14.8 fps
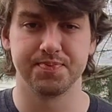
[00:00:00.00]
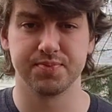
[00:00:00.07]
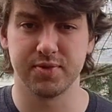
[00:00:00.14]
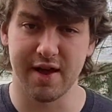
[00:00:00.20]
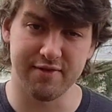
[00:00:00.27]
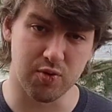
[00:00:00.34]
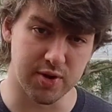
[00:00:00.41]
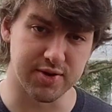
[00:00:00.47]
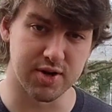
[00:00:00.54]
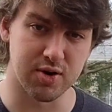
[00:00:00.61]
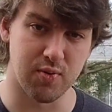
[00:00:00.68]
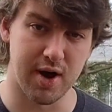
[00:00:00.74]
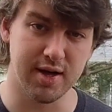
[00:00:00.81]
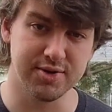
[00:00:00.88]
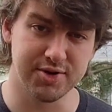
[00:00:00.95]
every once in a
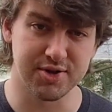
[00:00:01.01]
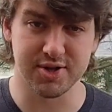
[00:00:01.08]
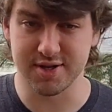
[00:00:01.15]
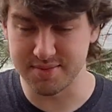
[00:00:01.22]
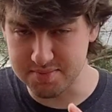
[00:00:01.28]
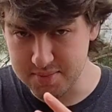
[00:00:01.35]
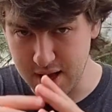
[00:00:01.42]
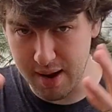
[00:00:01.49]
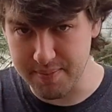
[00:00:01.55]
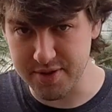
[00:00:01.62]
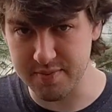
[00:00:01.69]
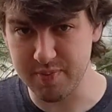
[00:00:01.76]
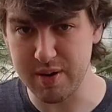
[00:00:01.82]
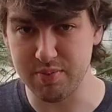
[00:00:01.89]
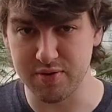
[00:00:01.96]
while, just to help the
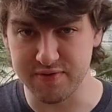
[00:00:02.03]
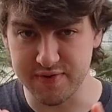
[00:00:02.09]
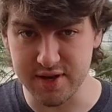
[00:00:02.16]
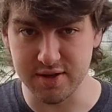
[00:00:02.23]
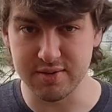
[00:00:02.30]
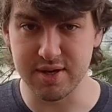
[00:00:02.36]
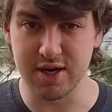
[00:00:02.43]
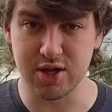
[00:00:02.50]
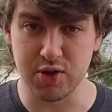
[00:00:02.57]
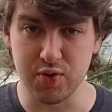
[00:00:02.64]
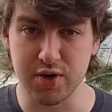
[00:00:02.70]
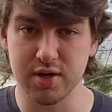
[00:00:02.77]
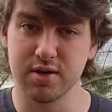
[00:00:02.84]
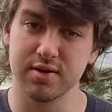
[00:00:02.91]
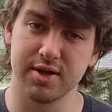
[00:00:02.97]
people feel
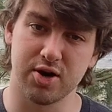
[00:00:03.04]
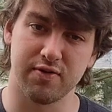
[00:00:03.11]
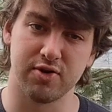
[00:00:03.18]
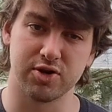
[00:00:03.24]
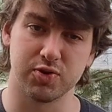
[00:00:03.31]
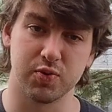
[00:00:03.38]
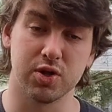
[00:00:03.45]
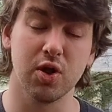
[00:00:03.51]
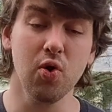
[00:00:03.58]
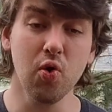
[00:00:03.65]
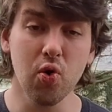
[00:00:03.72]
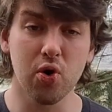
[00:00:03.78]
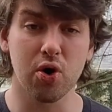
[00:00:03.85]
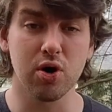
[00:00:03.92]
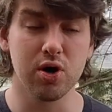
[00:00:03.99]
included that are virtual,
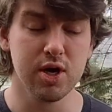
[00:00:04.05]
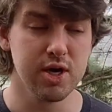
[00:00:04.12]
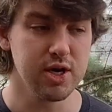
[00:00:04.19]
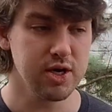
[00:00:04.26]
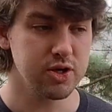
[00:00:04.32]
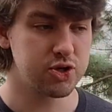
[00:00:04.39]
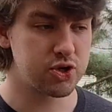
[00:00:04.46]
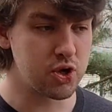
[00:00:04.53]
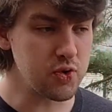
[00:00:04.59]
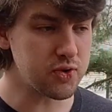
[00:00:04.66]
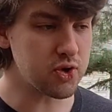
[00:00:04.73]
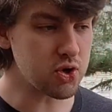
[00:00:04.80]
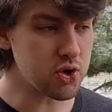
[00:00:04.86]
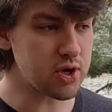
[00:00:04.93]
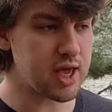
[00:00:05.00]
or choose a
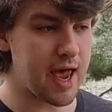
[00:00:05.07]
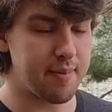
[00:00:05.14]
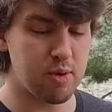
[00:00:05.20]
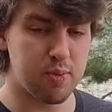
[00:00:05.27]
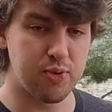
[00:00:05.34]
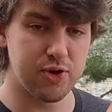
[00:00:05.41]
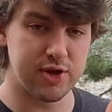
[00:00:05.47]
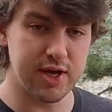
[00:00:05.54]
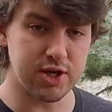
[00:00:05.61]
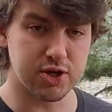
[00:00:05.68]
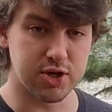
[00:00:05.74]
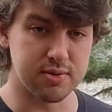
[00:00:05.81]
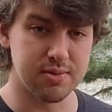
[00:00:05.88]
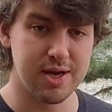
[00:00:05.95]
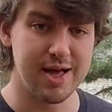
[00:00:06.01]
good camera position